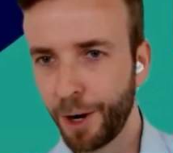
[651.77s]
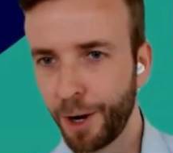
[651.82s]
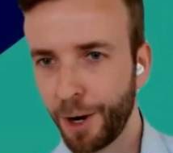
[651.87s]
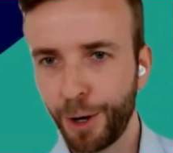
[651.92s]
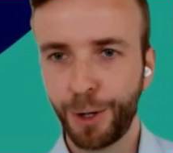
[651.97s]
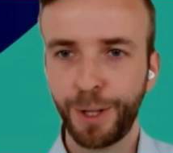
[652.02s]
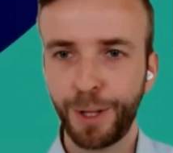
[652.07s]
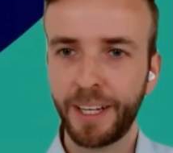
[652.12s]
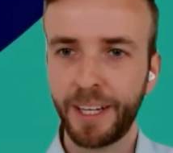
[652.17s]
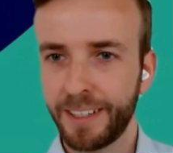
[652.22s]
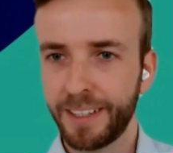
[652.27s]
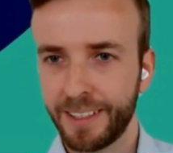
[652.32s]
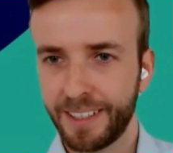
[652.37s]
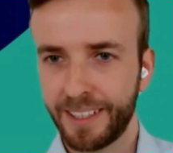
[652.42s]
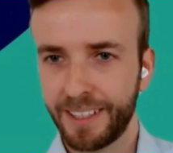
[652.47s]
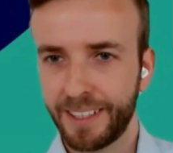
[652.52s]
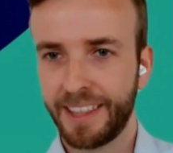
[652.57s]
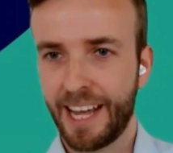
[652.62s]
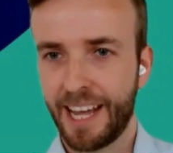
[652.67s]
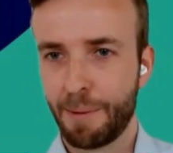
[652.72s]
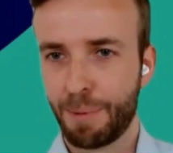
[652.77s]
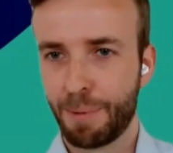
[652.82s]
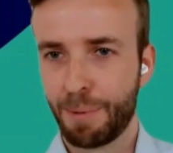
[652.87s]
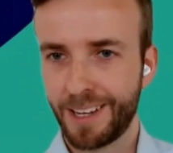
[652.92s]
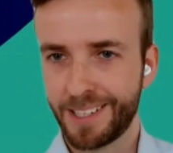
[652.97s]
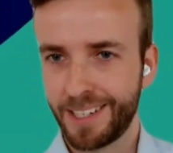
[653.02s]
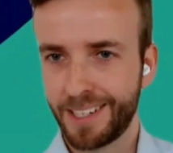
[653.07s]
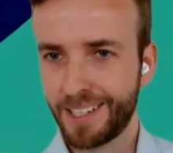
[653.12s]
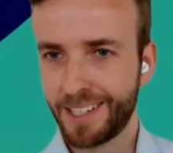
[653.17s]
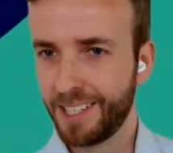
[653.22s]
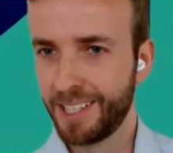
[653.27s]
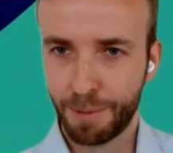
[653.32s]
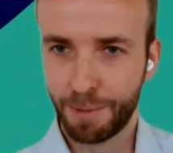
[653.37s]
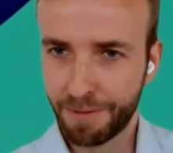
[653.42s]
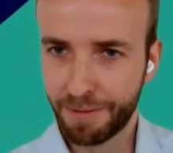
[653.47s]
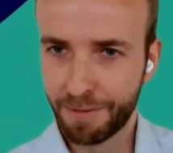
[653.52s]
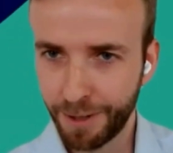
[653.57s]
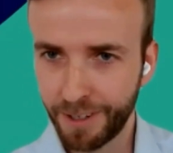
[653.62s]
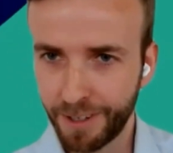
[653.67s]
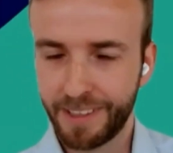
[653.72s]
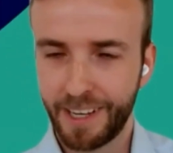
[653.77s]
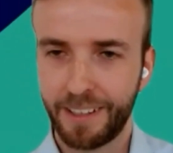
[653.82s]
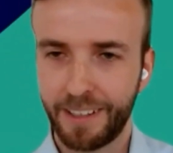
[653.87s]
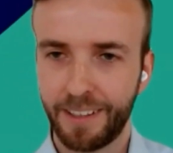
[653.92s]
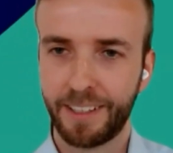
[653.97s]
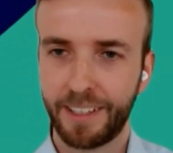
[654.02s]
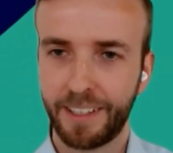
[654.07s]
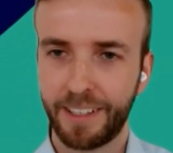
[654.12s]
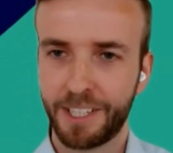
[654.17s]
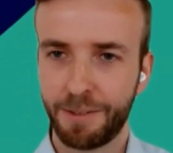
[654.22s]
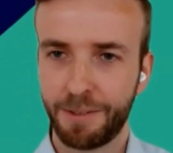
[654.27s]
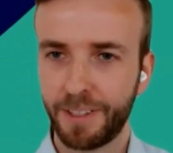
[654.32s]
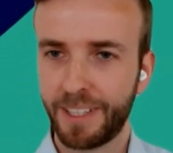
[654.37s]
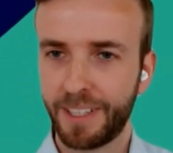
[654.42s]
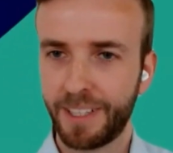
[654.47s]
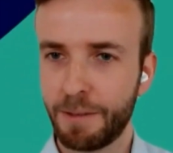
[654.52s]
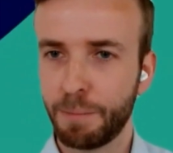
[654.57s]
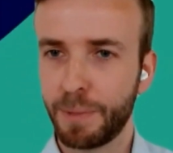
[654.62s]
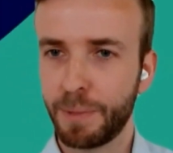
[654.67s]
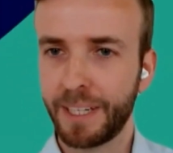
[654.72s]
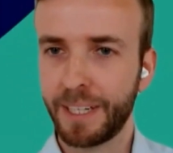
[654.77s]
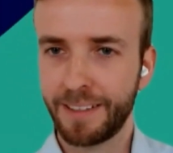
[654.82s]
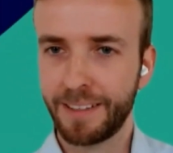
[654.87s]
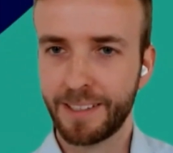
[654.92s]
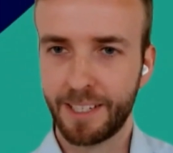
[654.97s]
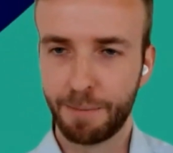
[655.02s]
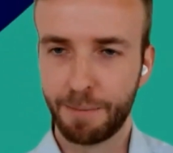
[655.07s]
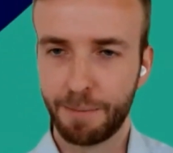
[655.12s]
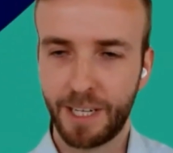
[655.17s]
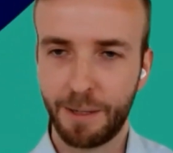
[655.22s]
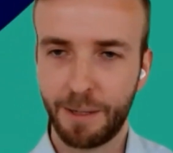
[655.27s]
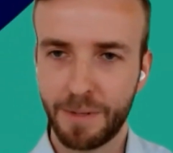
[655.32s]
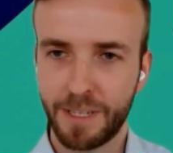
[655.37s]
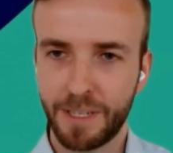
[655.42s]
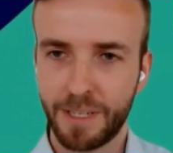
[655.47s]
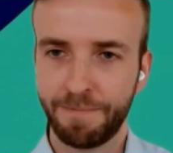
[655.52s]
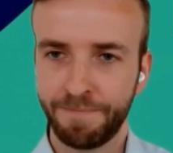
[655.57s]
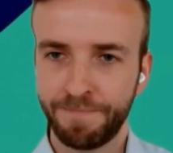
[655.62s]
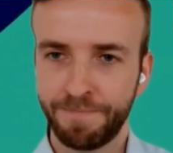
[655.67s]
early in that process, before that litigation really even begins sometimes.